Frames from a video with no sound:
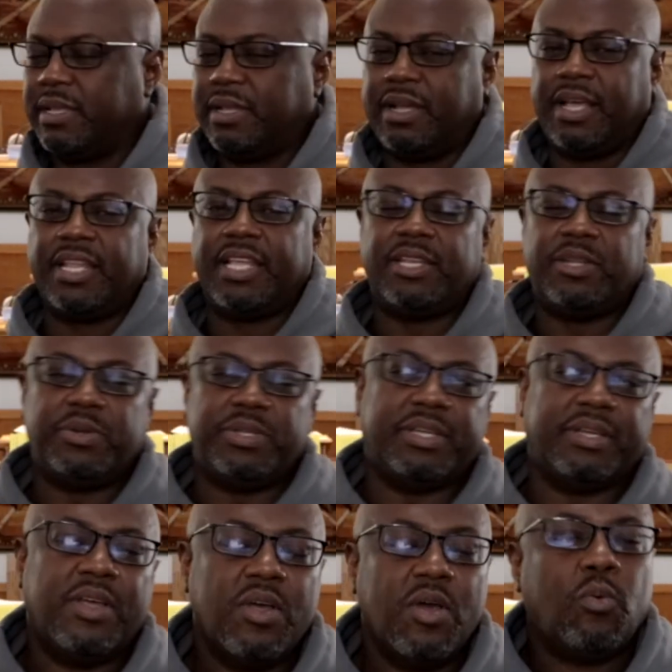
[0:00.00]

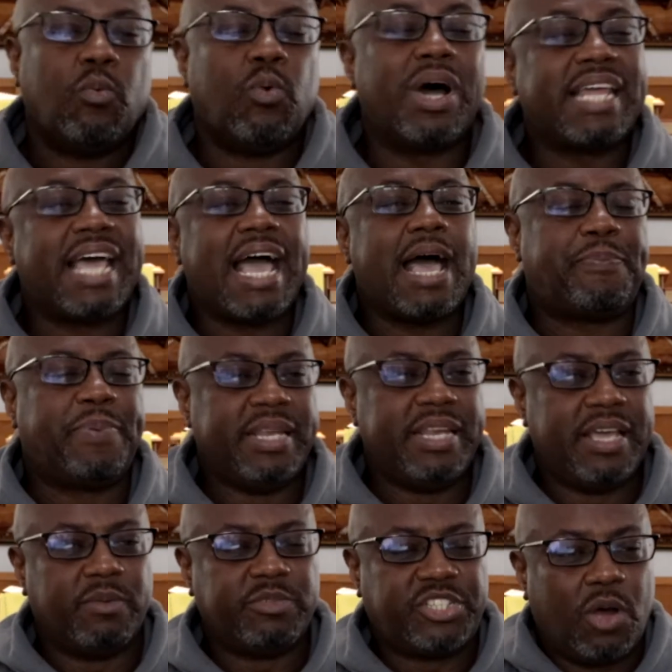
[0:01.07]
Hallelujah. What happened
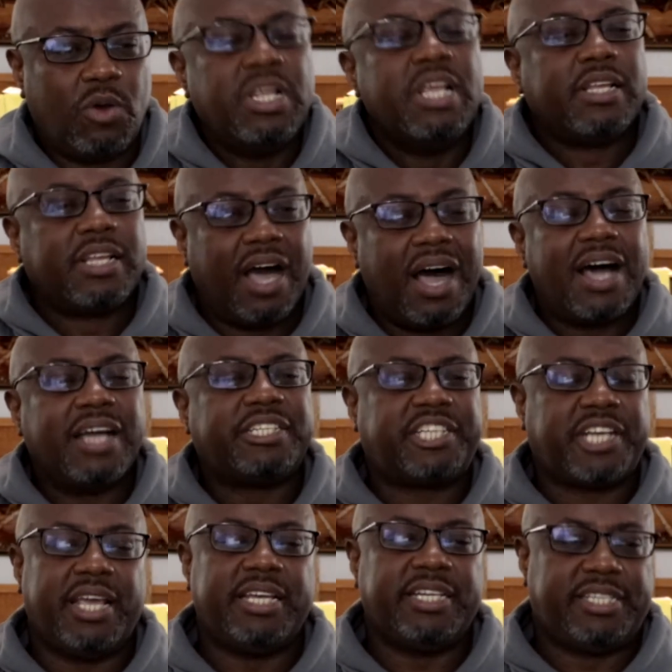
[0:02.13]
there, Jones? God
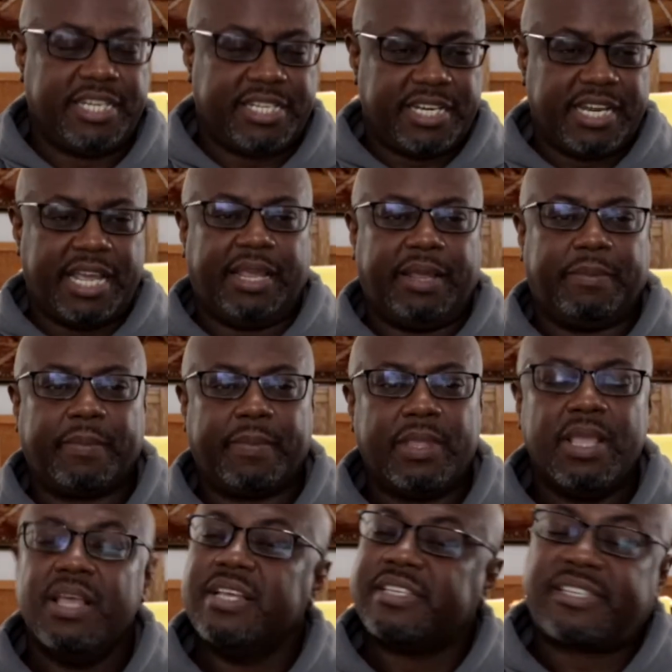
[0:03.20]
changed his name.
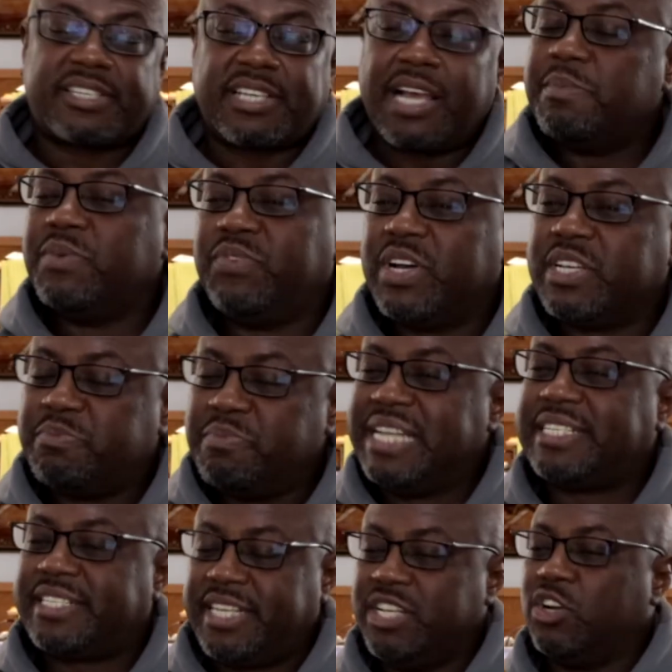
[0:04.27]
Some of us
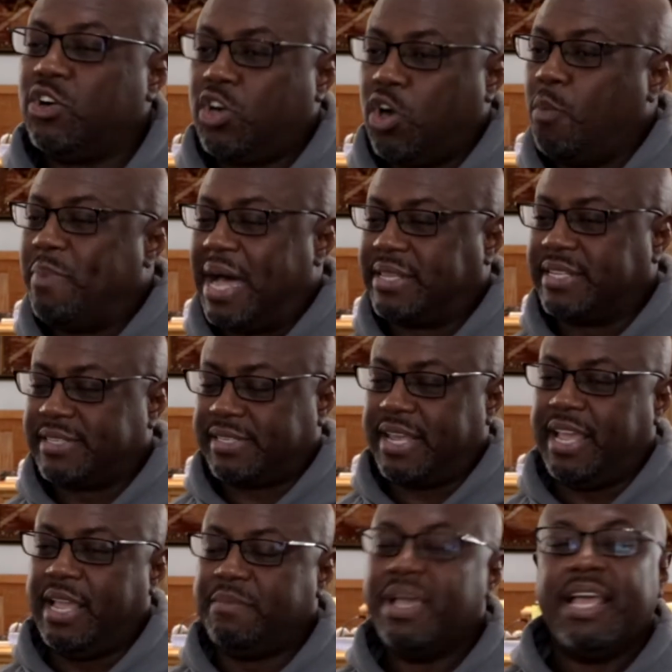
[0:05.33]
may still go by the
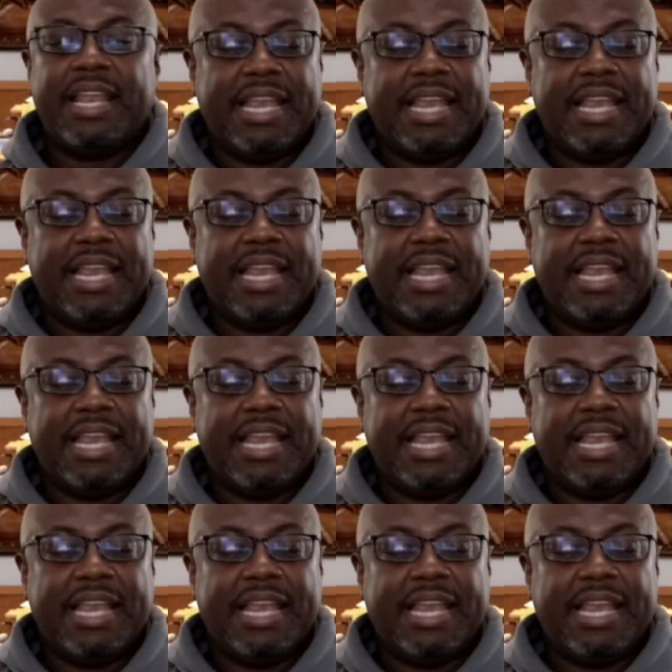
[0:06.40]
same